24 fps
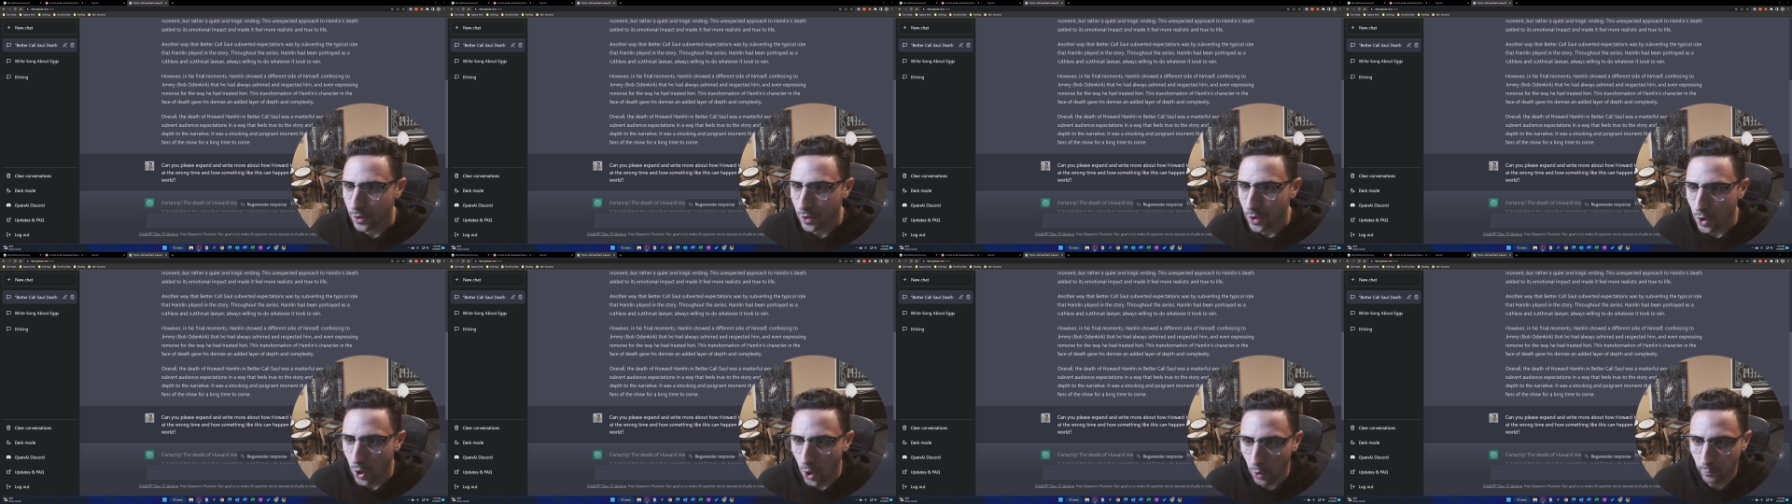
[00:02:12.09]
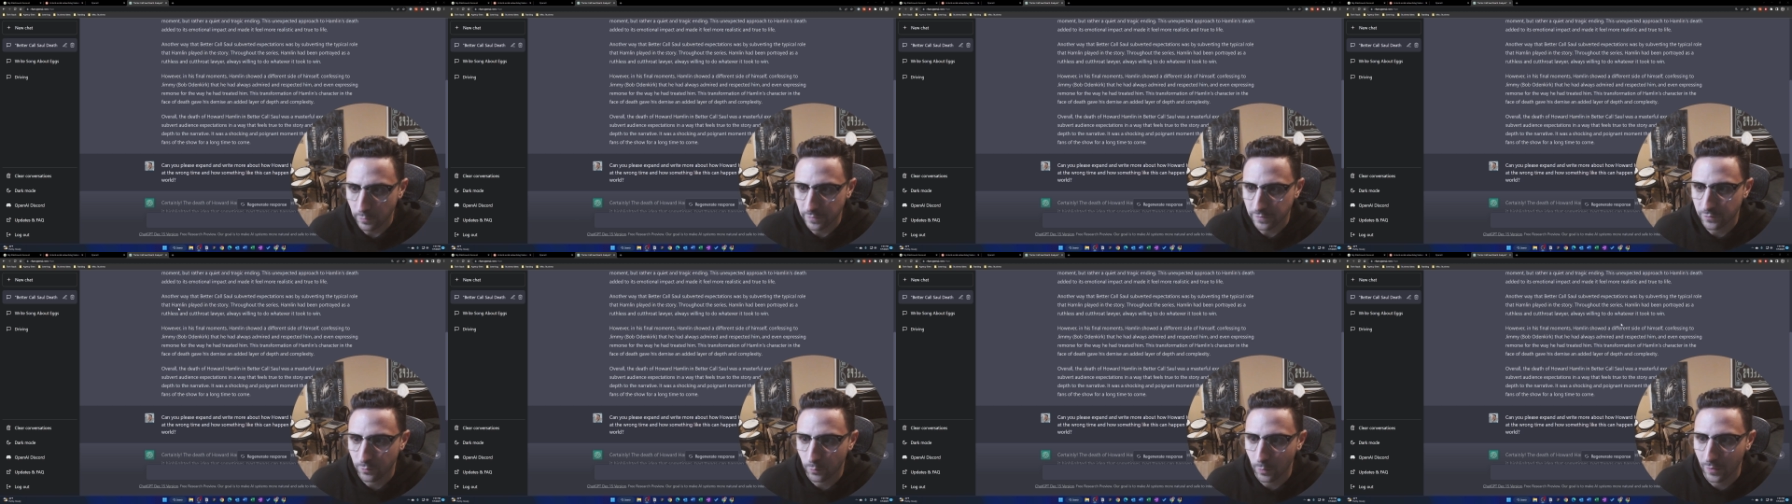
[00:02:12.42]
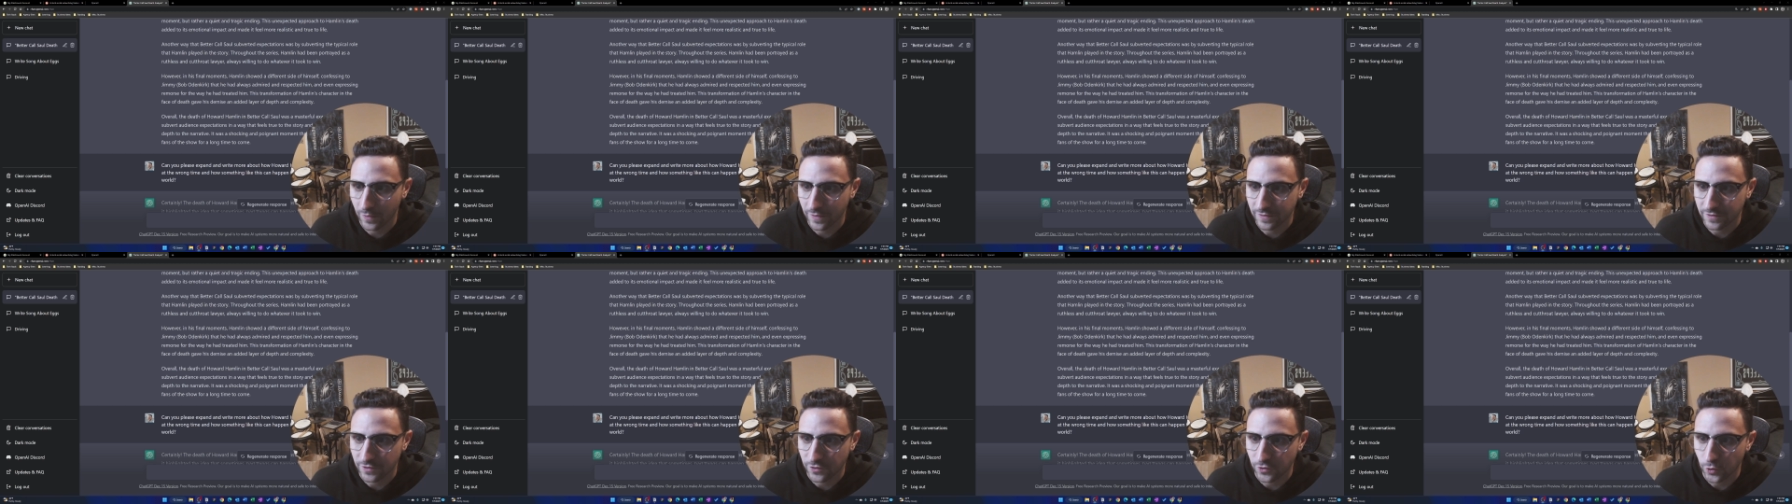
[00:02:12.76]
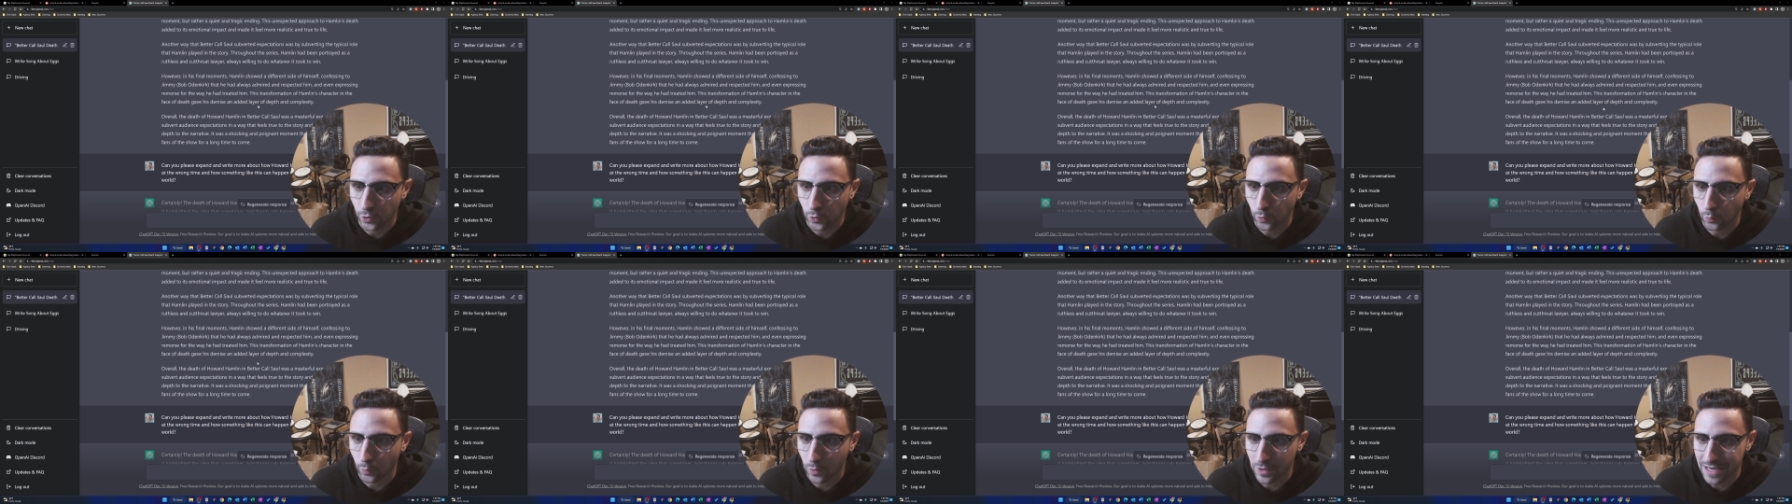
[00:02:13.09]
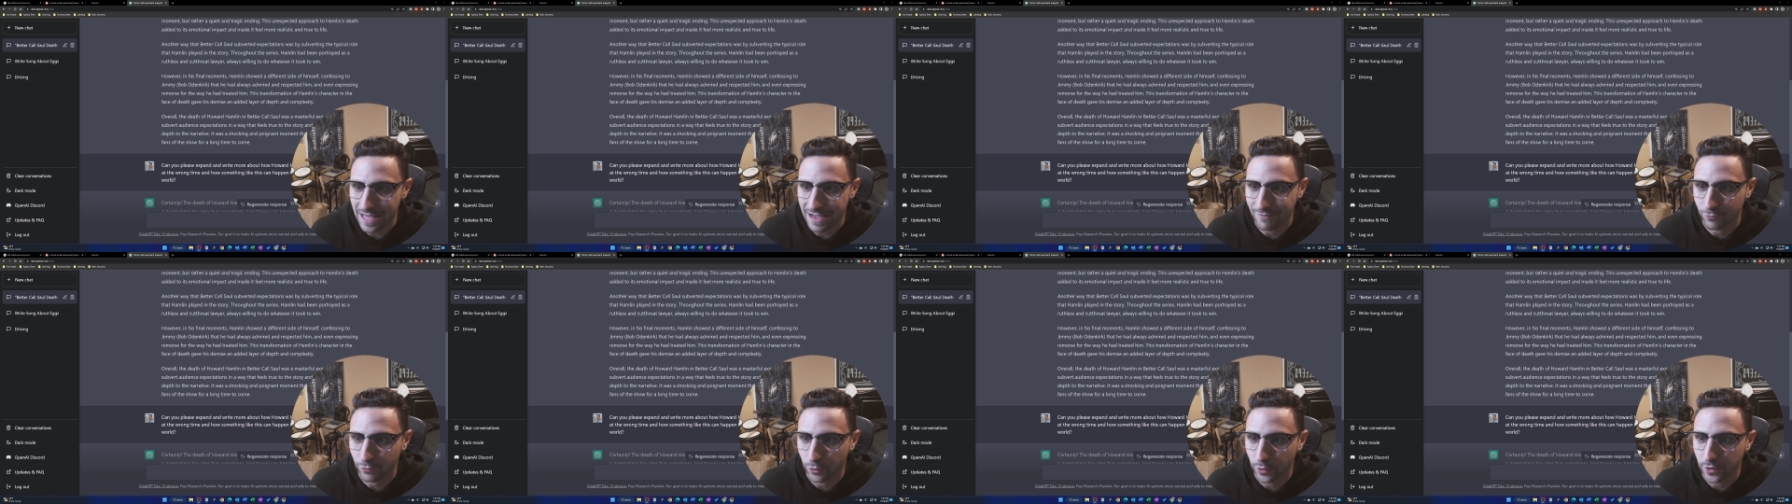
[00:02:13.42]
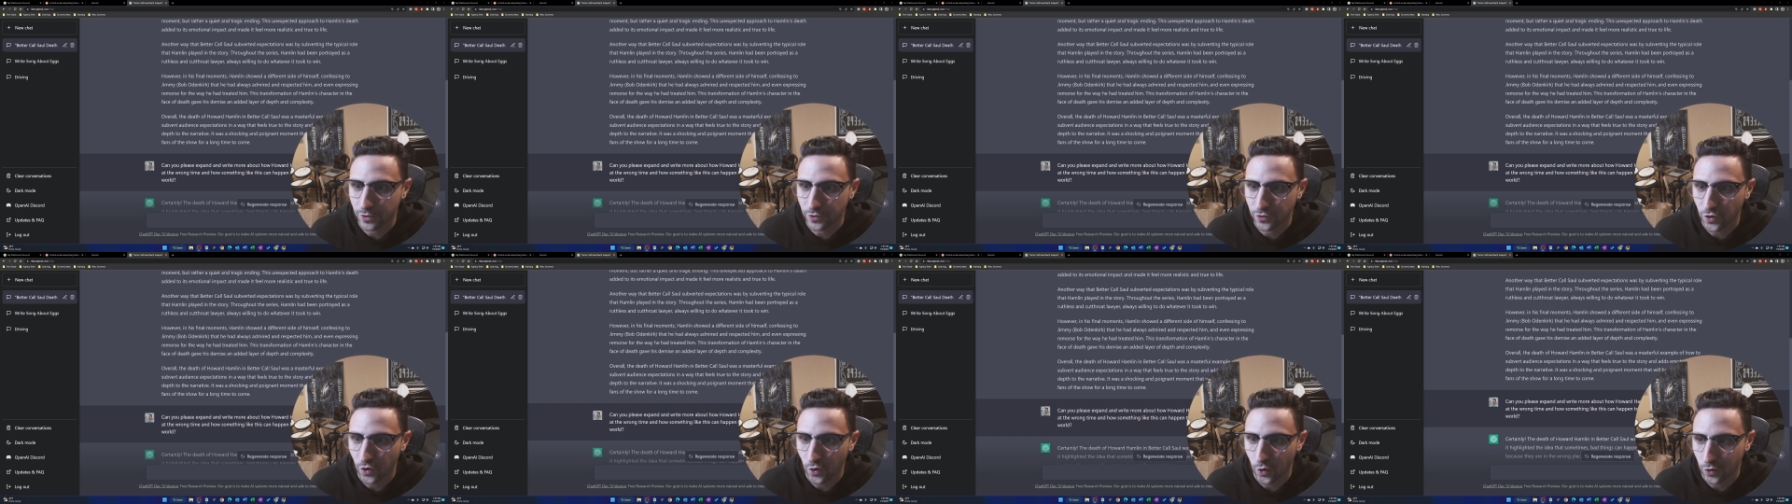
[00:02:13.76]
always willing to do whatever it
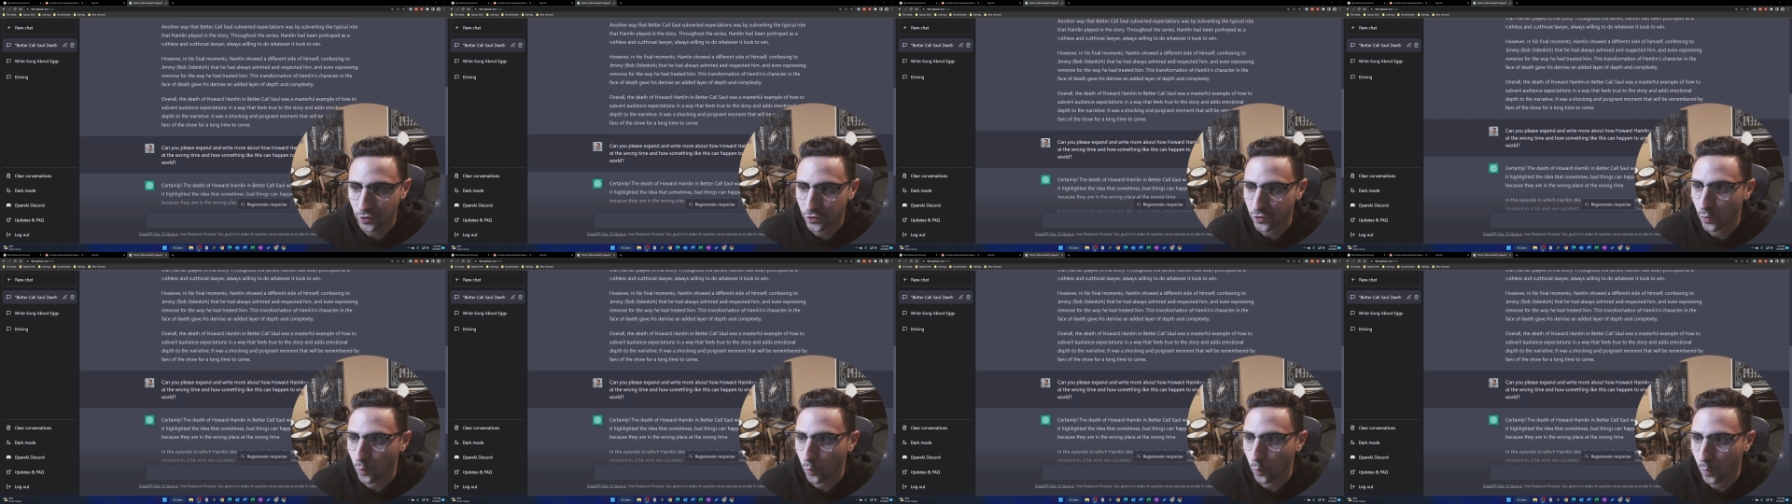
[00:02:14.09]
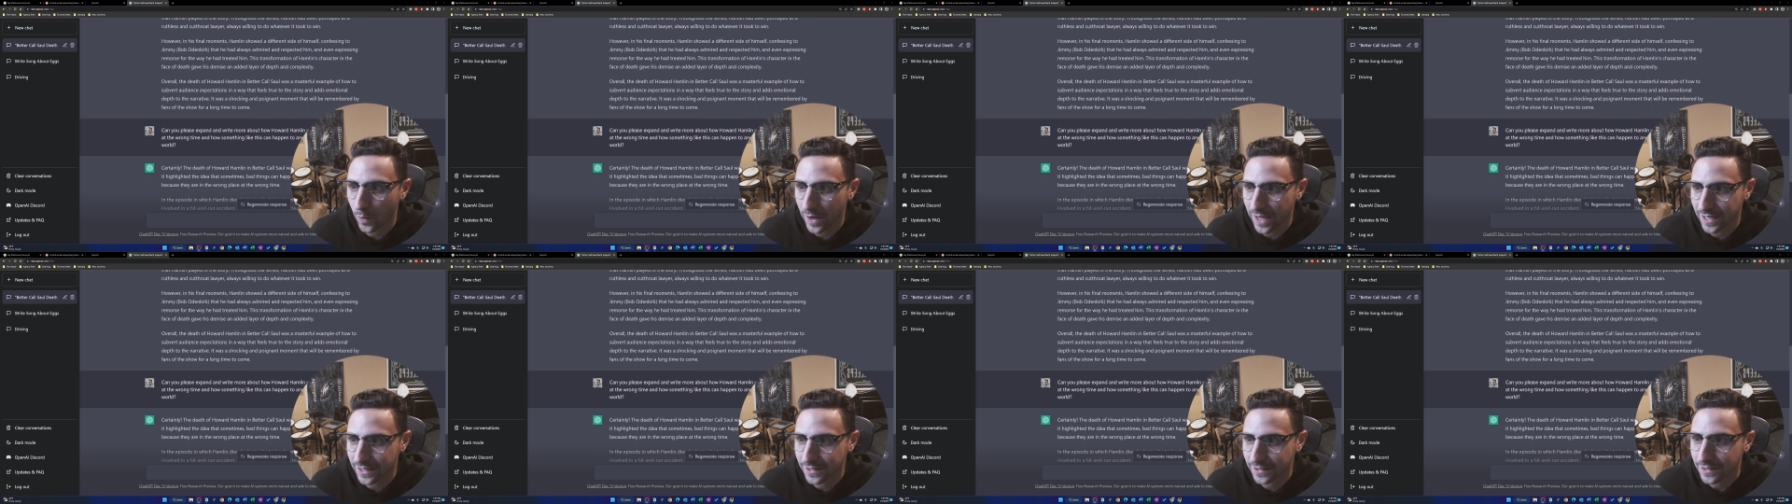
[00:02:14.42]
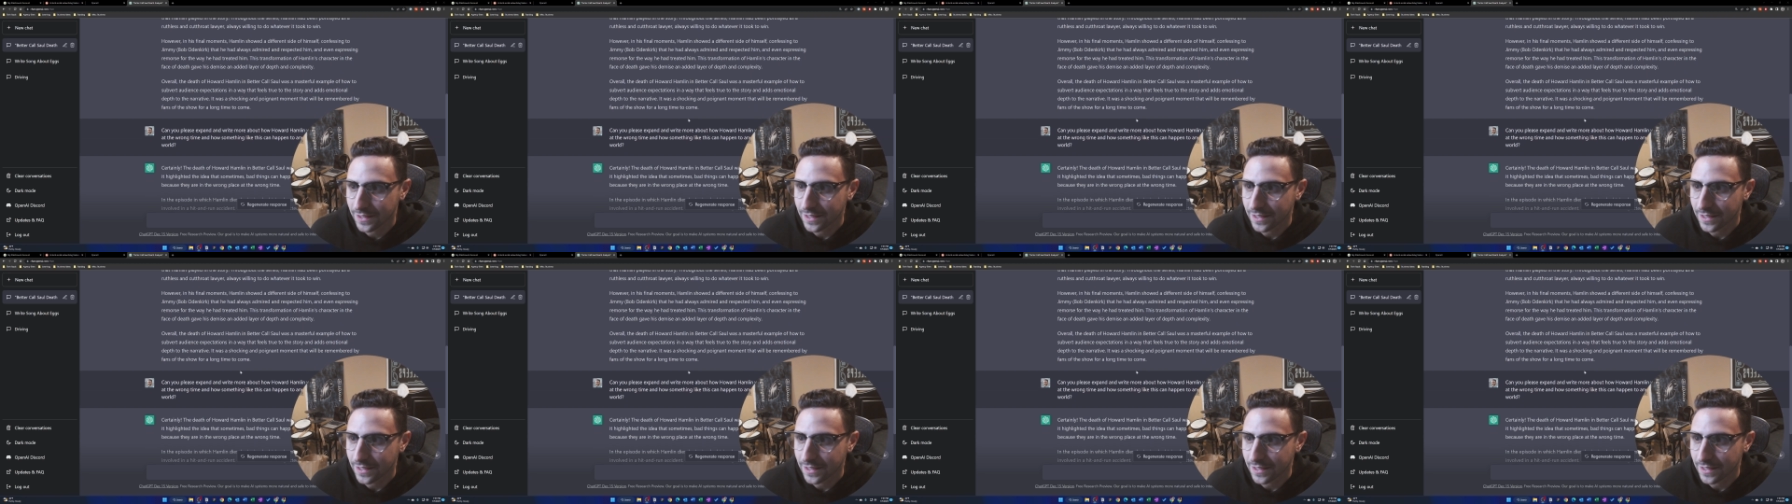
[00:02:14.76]
took to win.